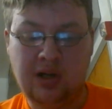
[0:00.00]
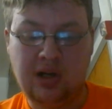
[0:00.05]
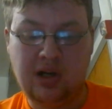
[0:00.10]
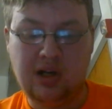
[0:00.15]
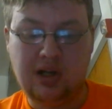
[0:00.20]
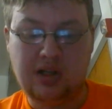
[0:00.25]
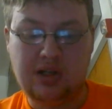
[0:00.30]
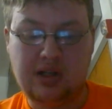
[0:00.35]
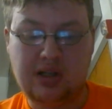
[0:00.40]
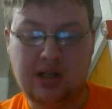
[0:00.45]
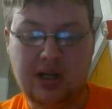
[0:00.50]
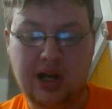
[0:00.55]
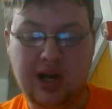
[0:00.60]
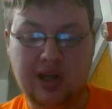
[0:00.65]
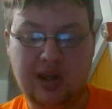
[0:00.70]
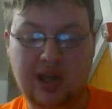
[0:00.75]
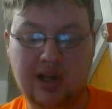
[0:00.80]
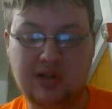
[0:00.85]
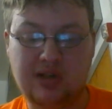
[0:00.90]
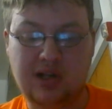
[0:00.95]
could say
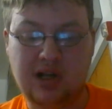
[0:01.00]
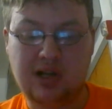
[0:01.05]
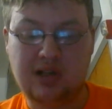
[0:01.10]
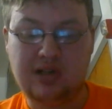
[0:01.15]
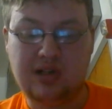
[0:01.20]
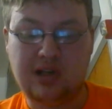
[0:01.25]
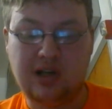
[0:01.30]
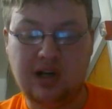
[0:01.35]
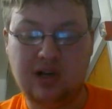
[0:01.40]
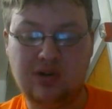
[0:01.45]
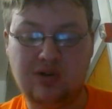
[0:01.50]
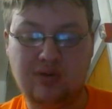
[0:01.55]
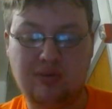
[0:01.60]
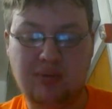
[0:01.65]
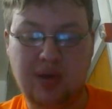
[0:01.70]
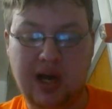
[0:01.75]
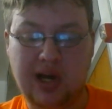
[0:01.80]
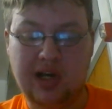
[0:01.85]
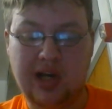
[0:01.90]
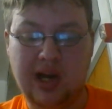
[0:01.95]
that Johnson
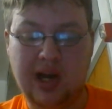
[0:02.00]
undermined